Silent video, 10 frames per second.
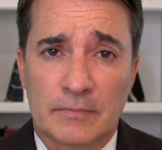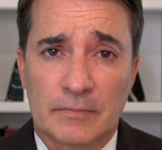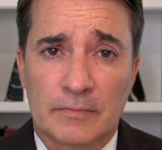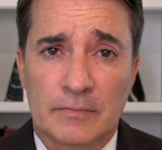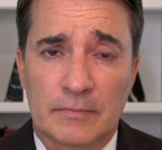
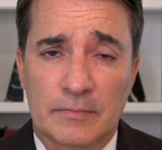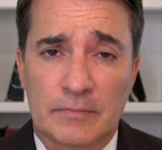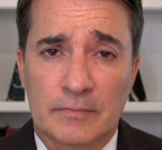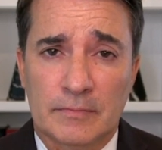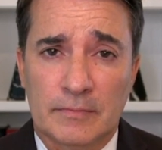
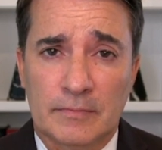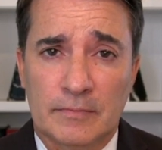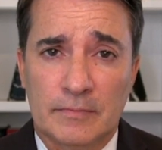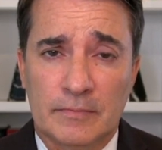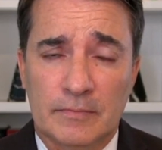
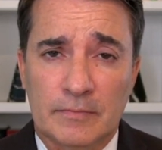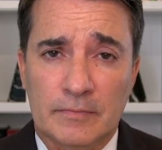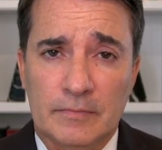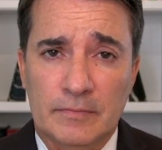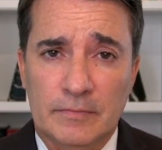
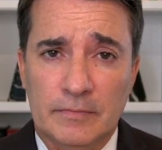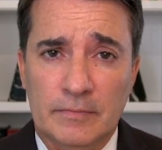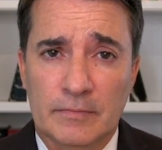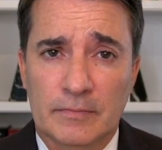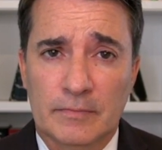
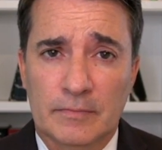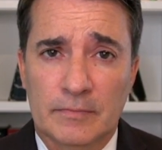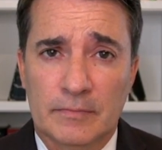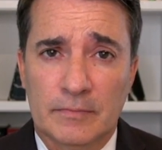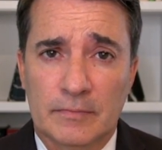
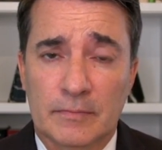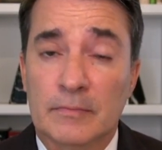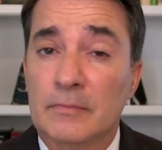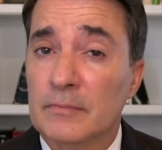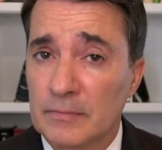
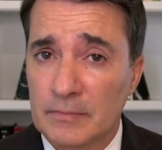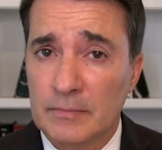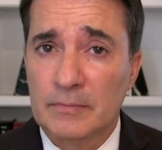The person shown says nothing.